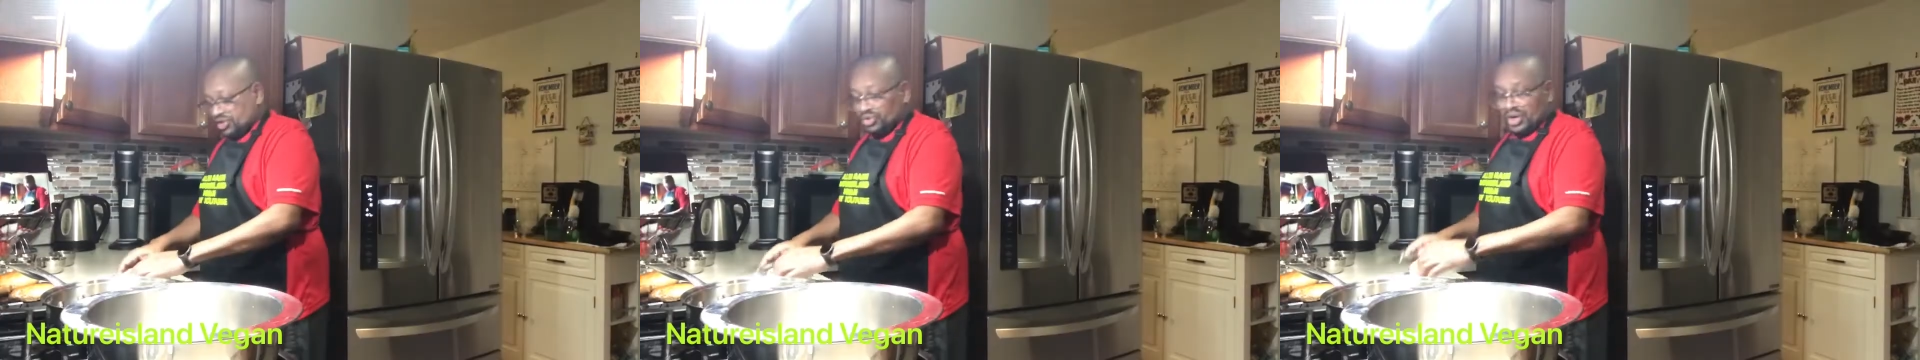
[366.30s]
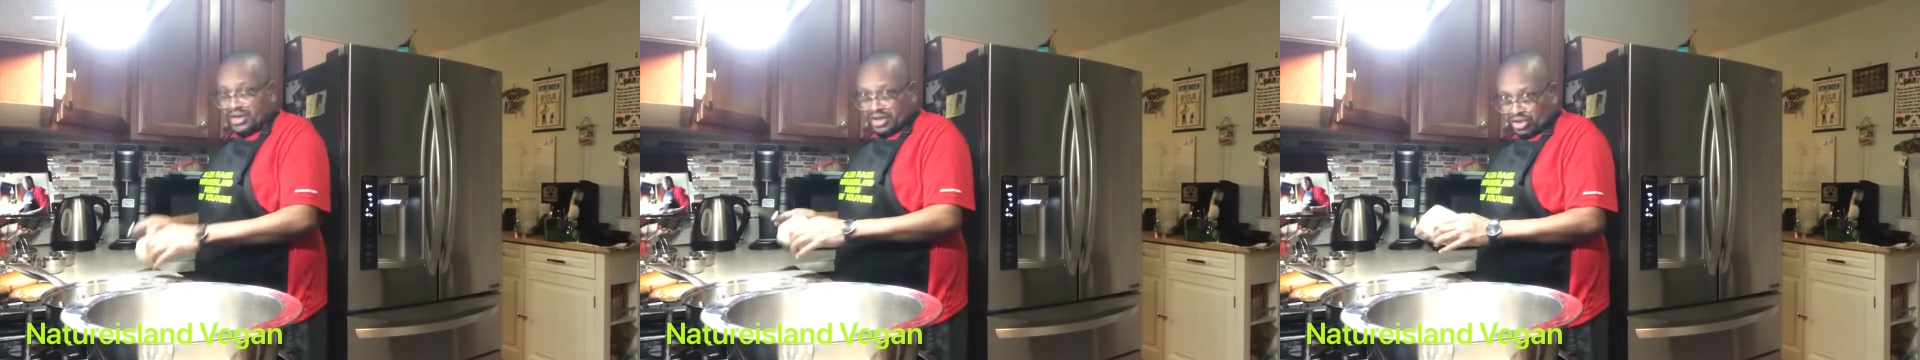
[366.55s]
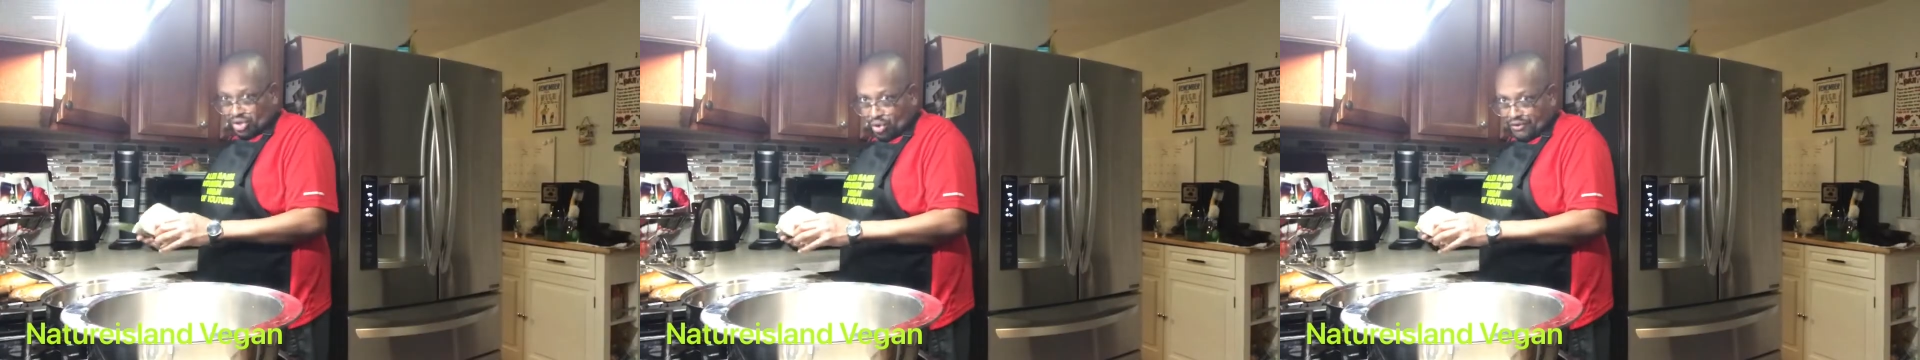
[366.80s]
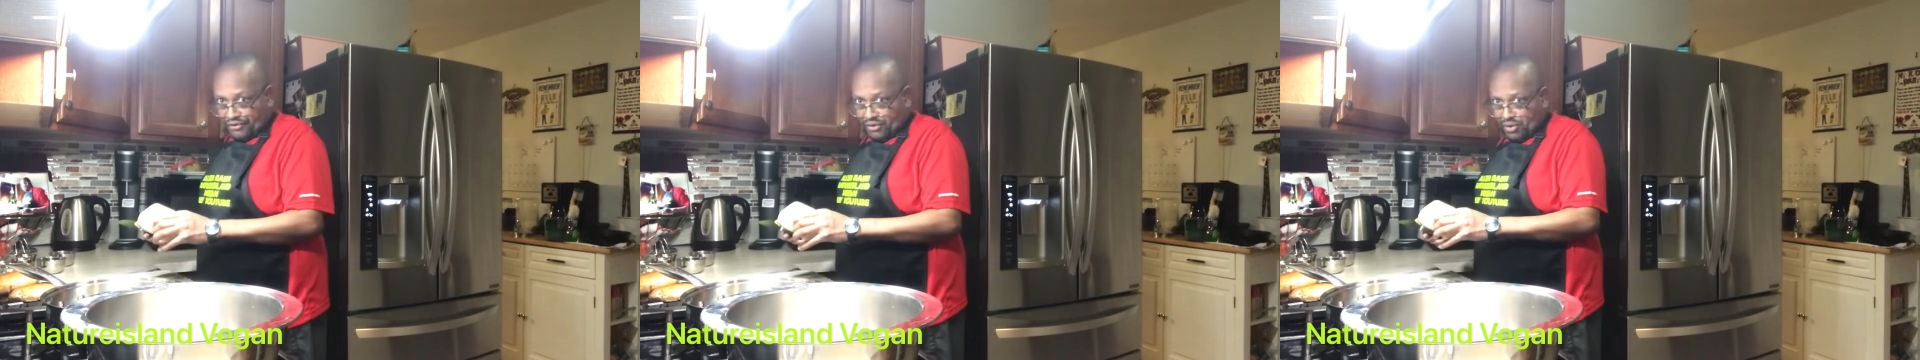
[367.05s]
drain the
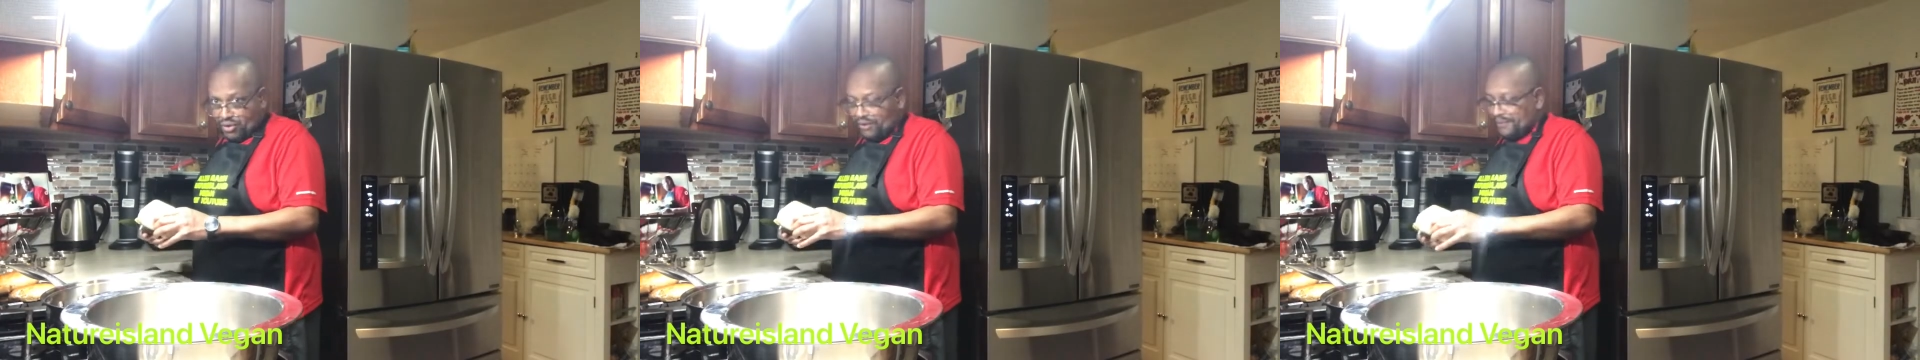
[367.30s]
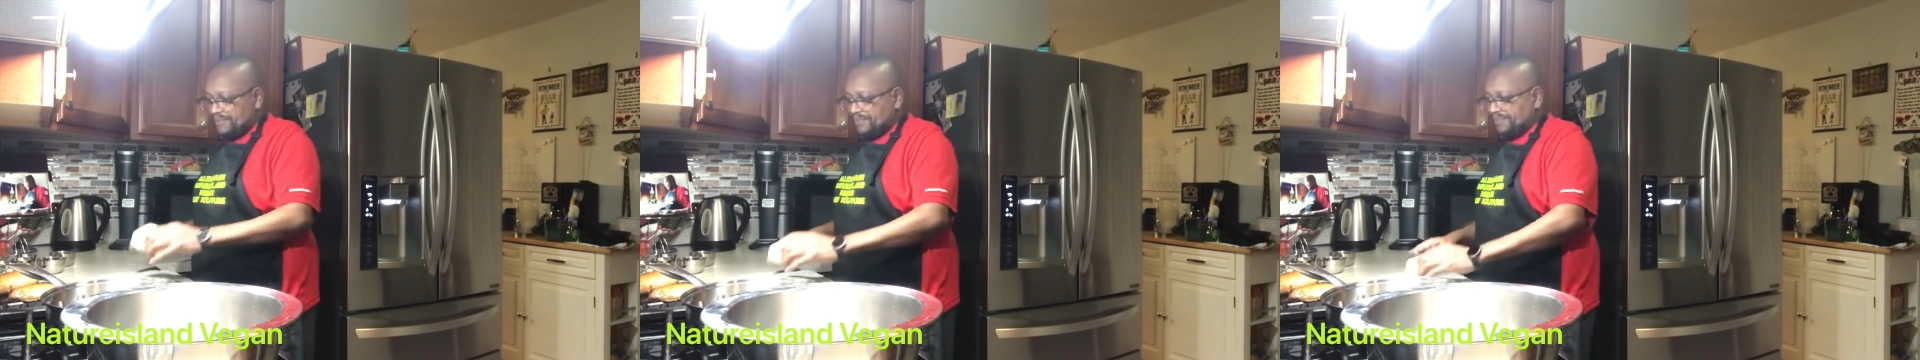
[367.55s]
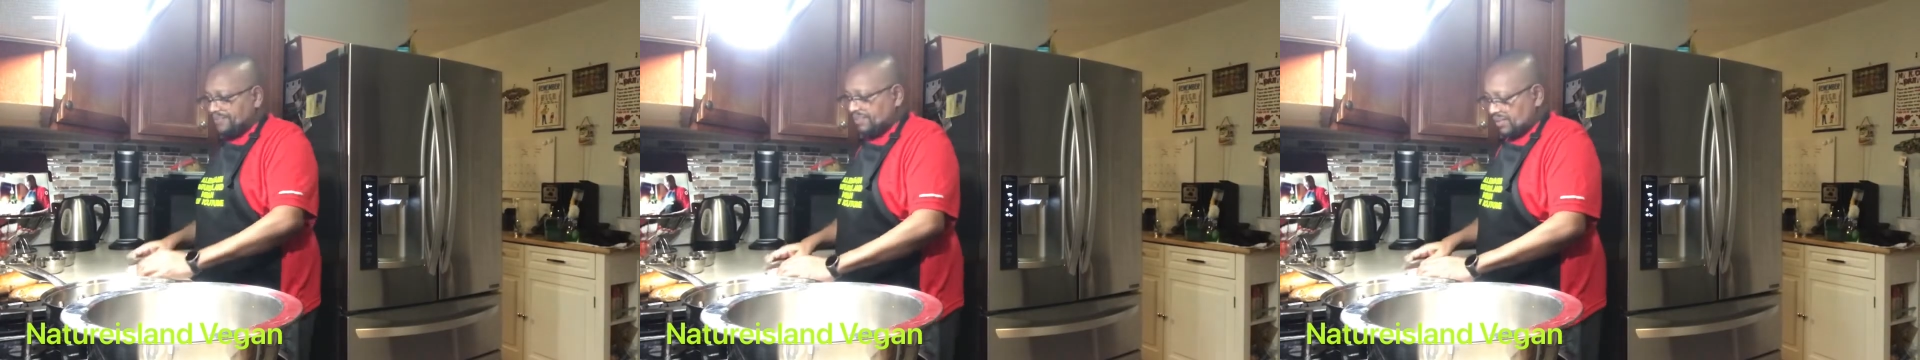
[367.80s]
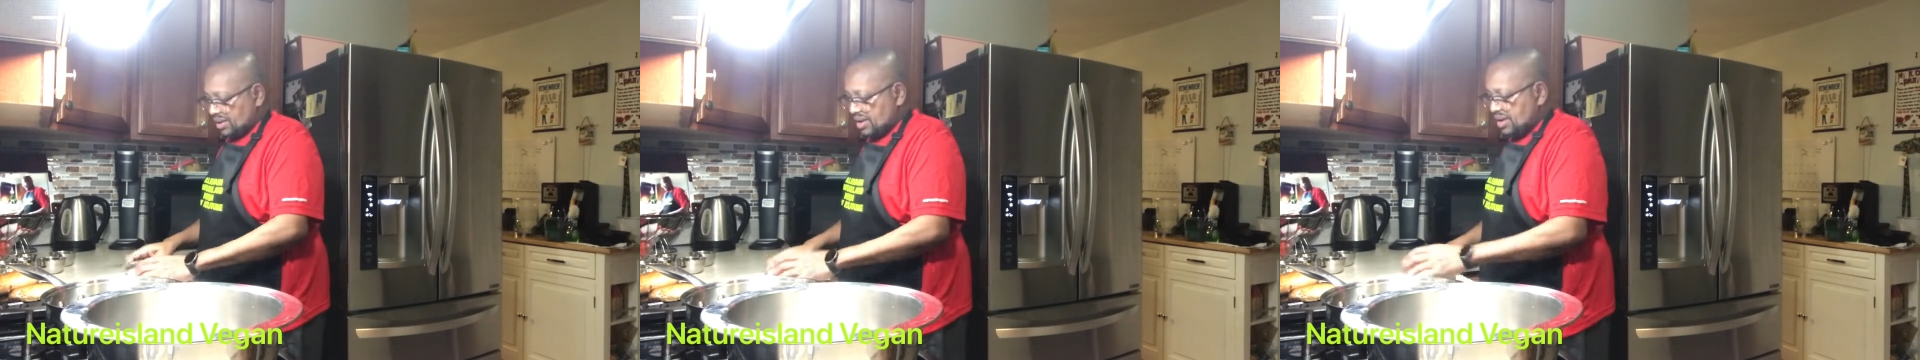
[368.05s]
tofu
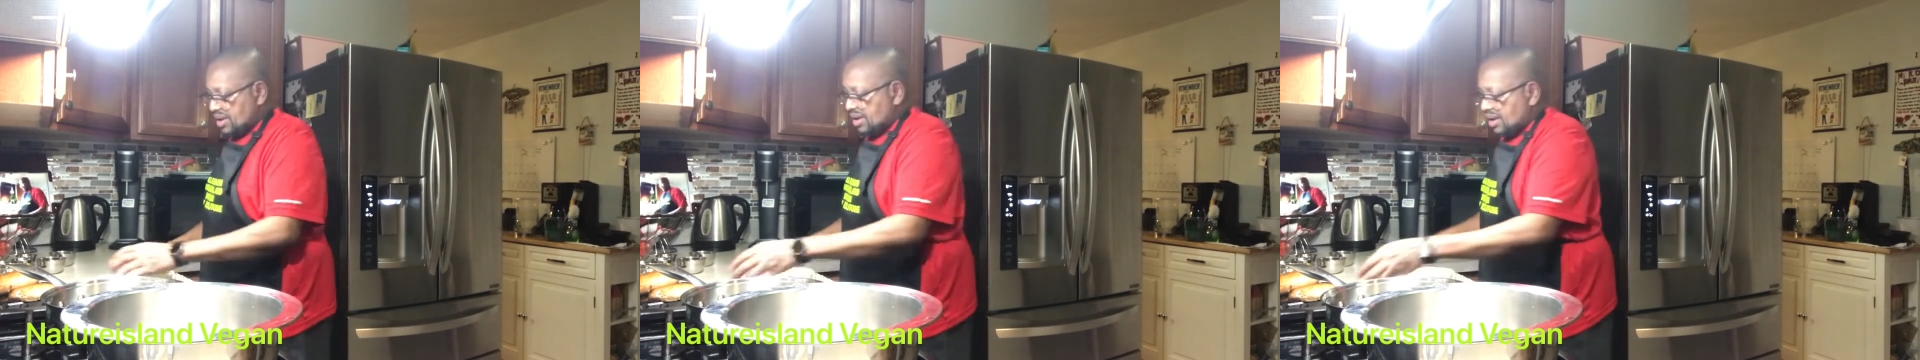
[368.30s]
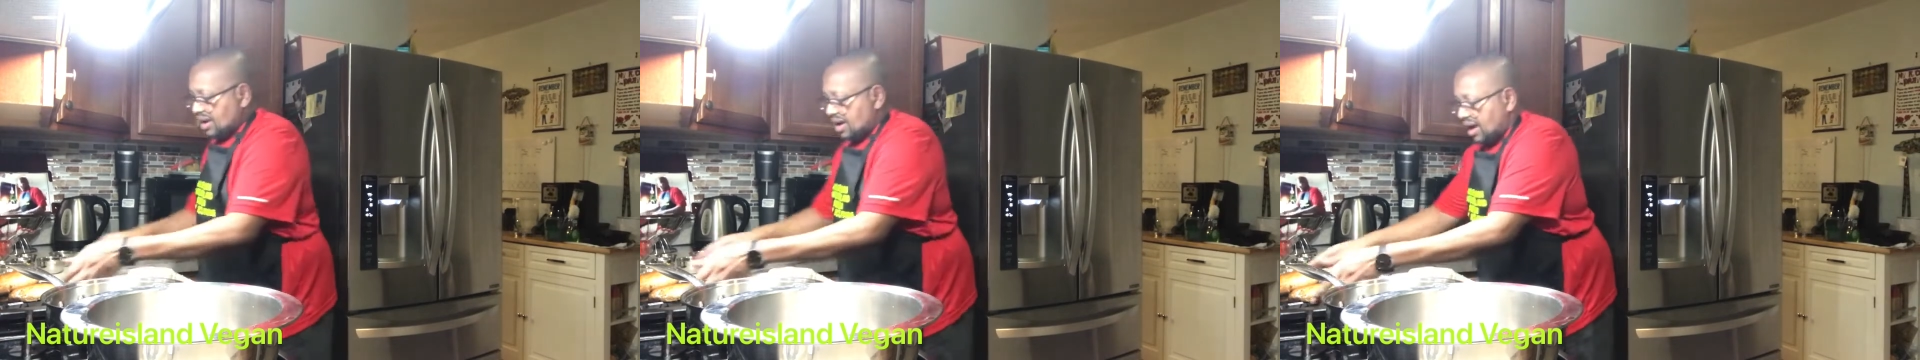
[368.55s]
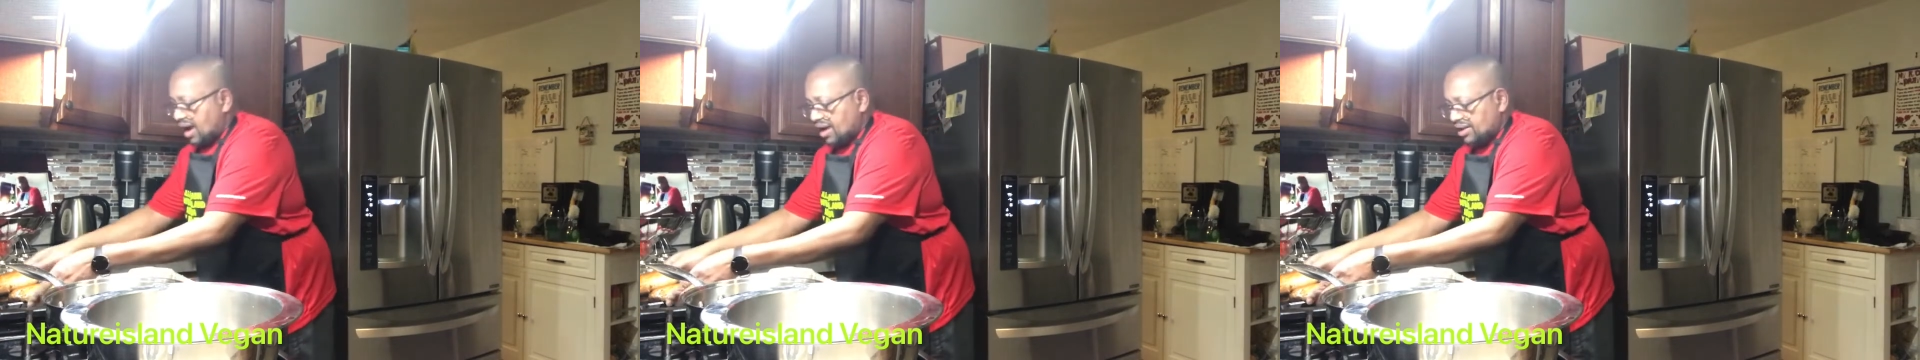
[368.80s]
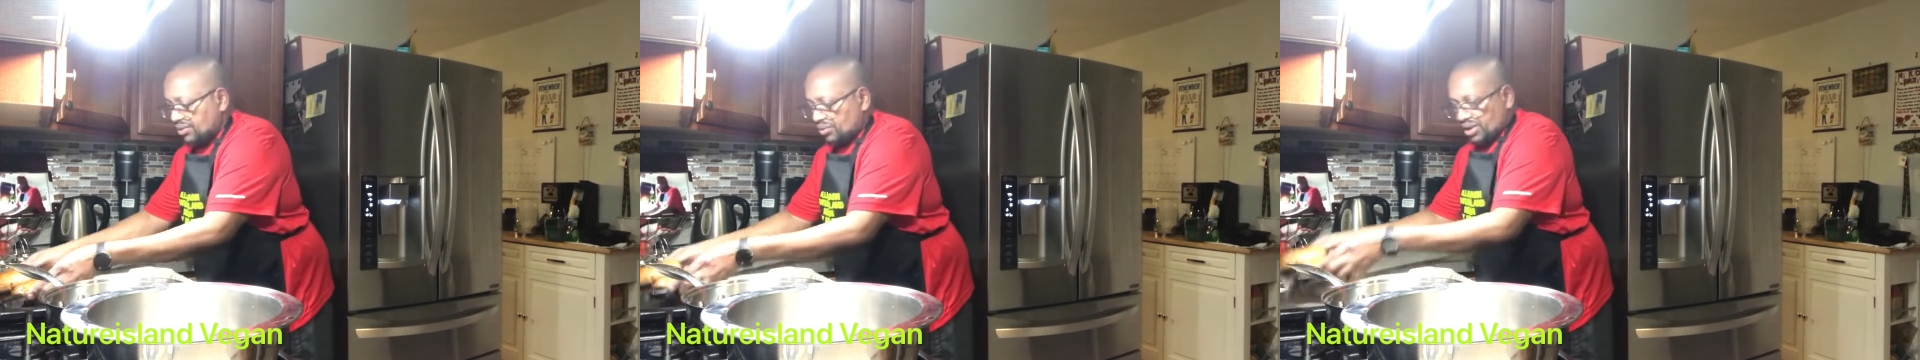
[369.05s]

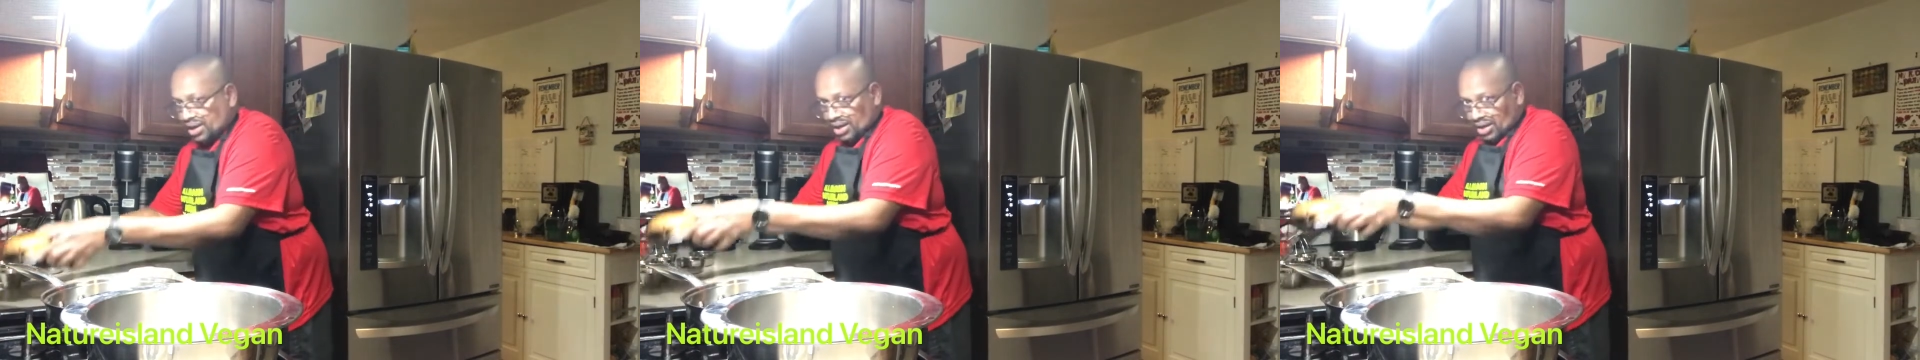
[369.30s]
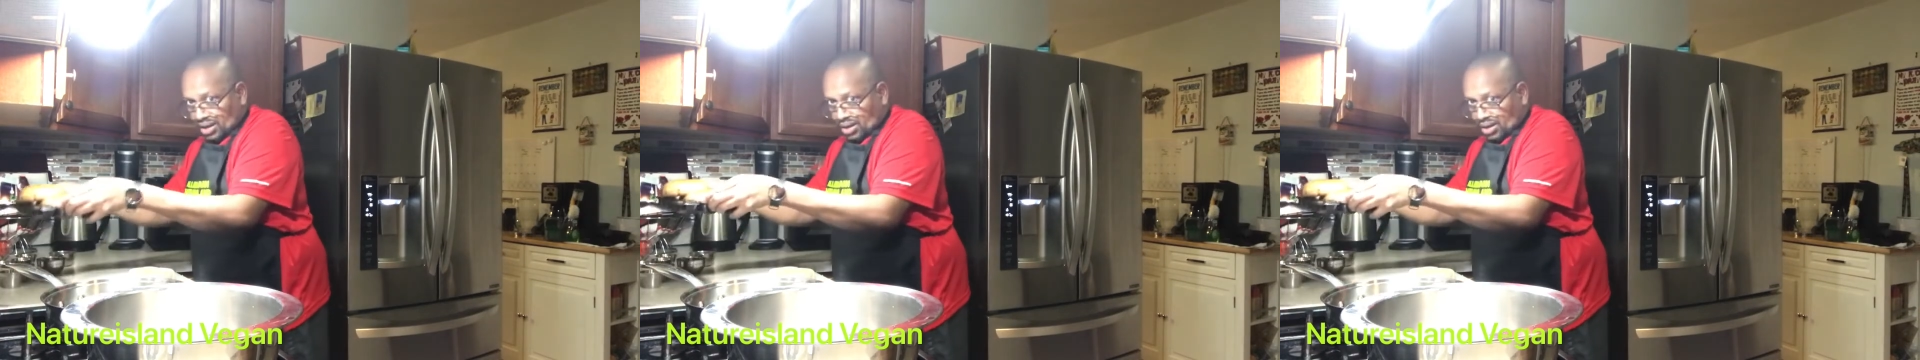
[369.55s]
and we